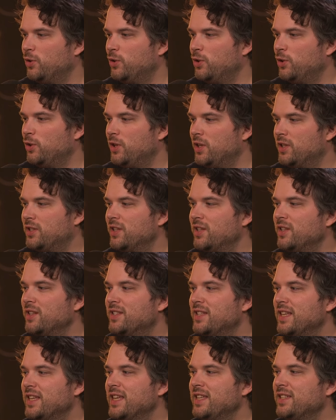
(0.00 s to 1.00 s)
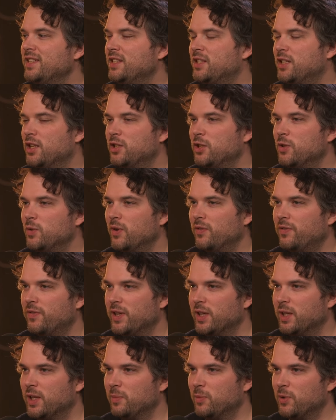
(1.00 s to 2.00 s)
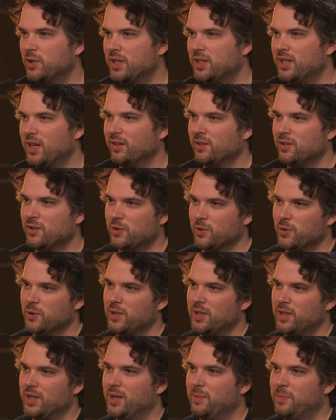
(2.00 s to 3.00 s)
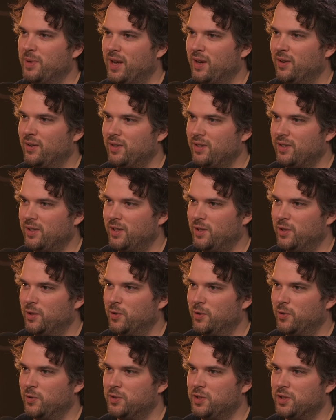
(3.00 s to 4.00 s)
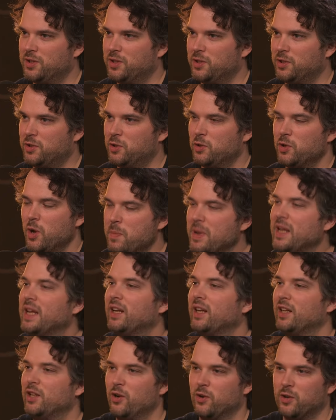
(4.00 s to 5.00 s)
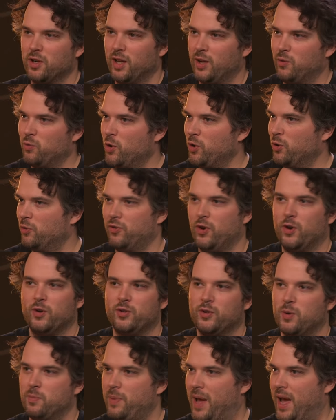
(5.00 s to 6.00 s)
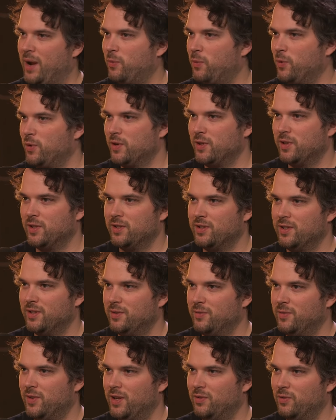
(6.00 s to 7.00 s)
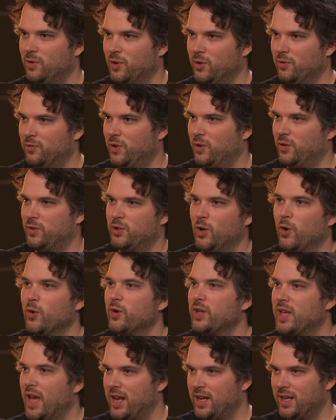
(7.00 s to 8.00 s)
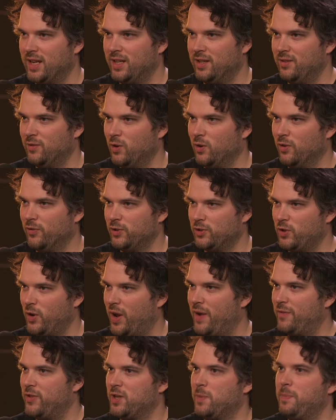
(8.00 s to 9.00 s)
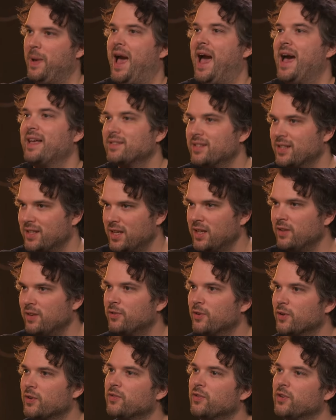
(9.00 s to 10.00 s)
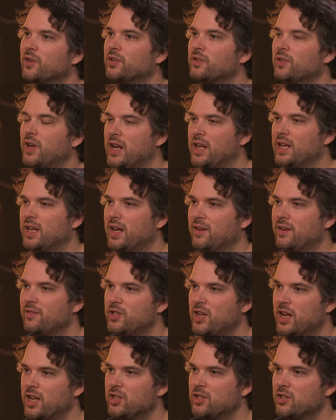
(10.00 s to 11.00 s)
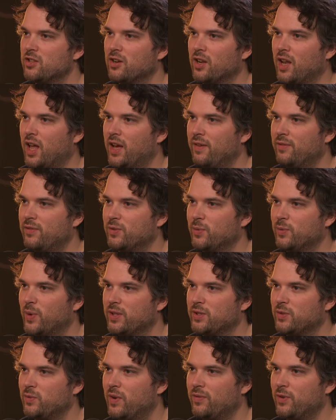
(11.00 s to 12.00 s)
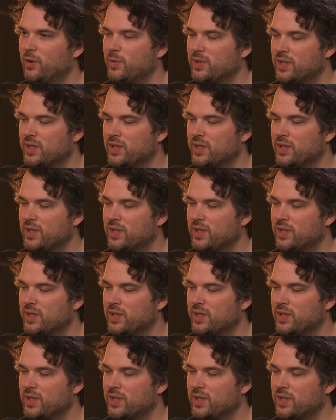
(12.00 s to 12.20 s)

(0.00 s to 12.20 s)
it's it's easy to do a film or to tell a story about, you know, just immediately go to, like, rural folks are backwards, and, and rural exactly. folks don't get it, and rural folks don't have the capacity for, for any kind of change in their lives whatsoever. It